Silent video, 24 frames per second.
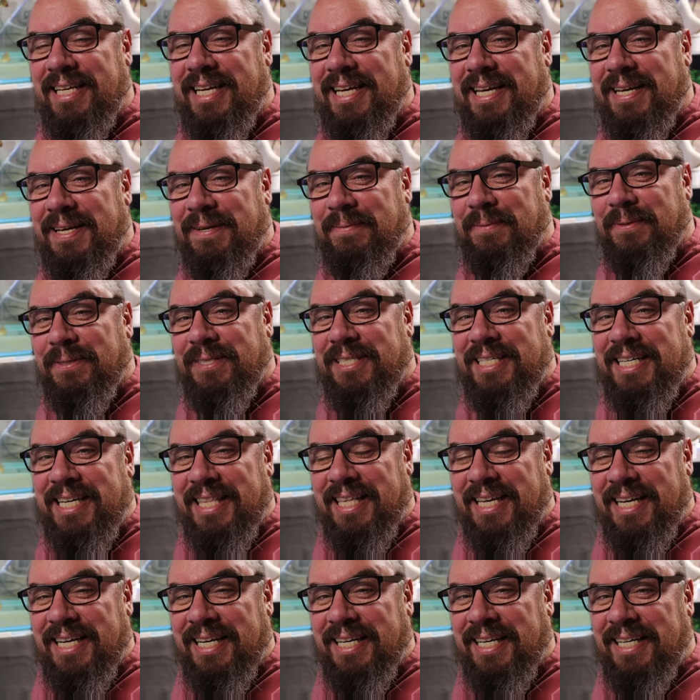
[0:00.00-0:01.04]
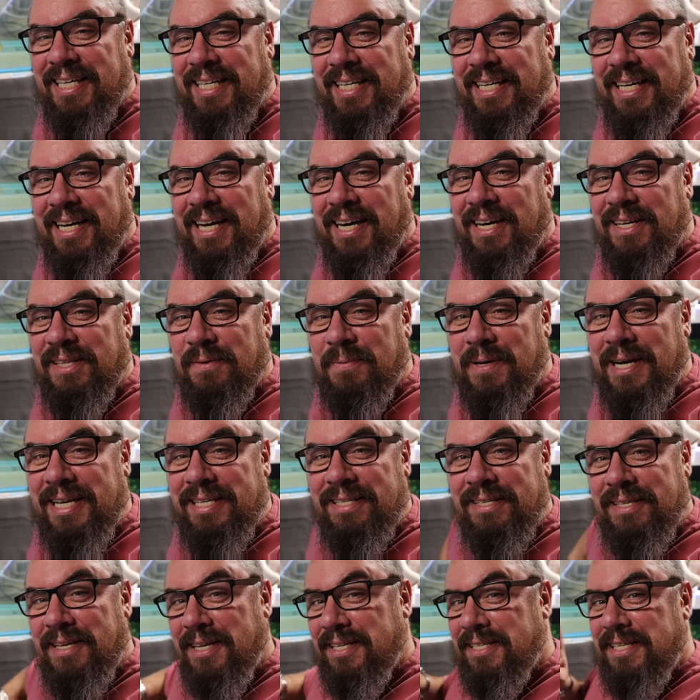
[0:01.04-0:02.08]
Uh, we'll see you there.
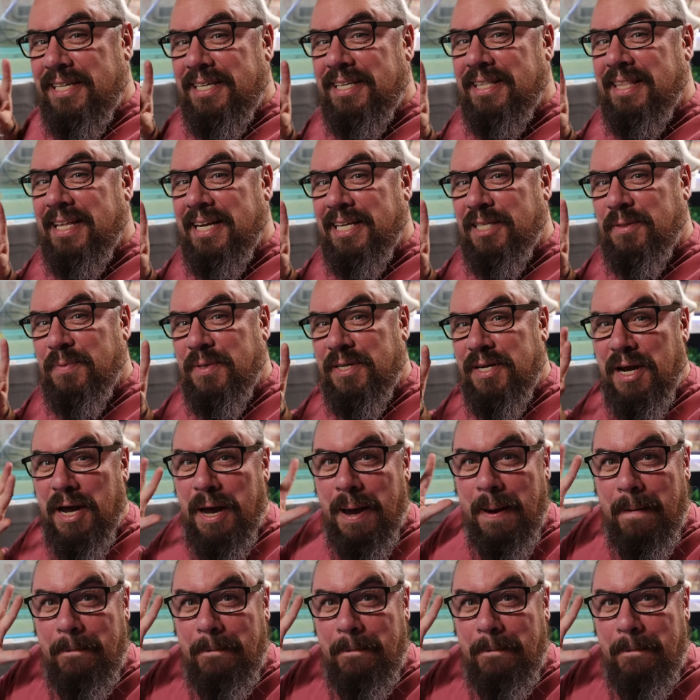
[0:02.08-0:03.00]
Otherwise, see you in the next one.